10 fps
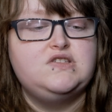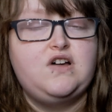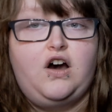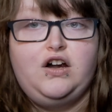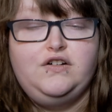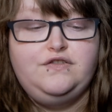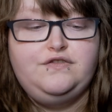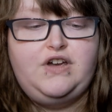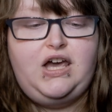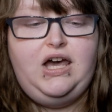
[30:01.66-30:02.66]

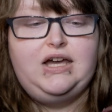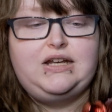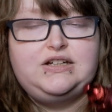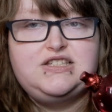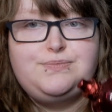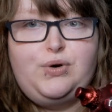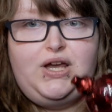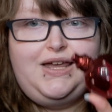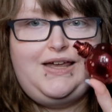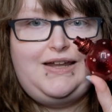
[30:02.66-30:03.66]
scarf and I'd
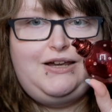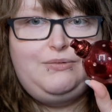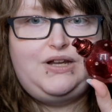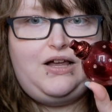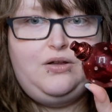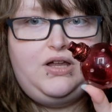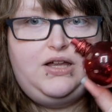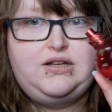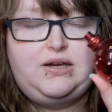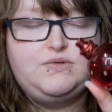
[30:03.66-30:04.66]
spray it, and I would
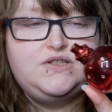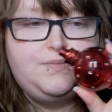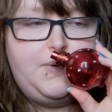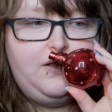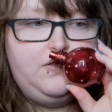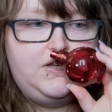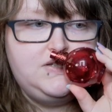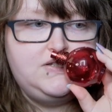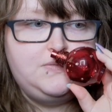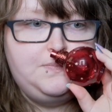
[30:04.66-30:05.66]
smell
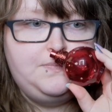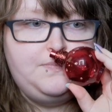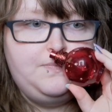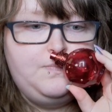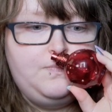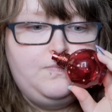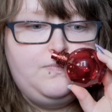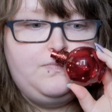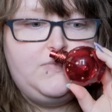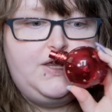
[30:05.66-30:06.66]
this,
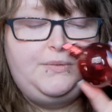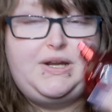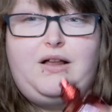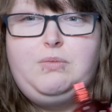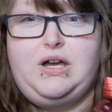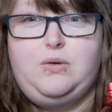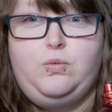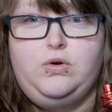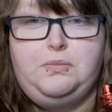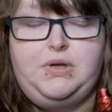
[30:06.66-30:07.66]
and it would help kind of
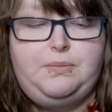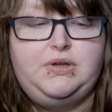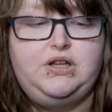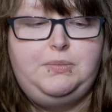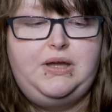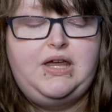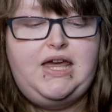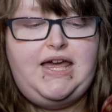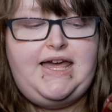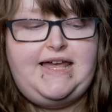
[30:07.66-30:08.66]
warm me up a little bit.
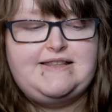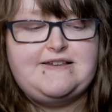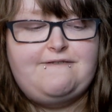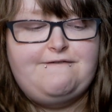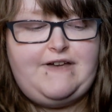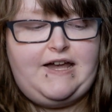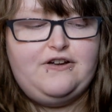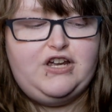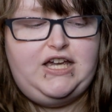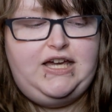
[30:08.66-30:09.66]
It's a
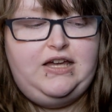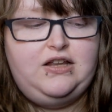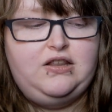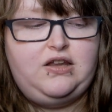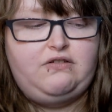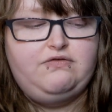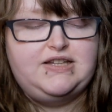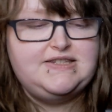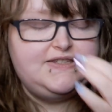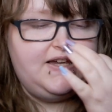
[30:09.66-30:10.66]
very
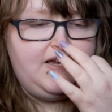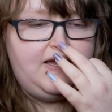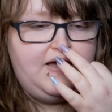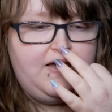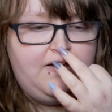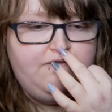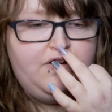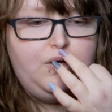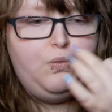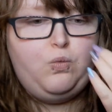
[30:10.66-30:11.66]

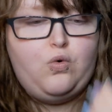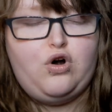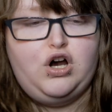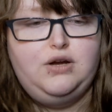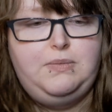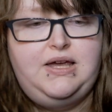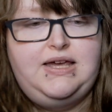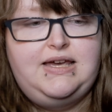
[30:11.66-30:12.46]
warm,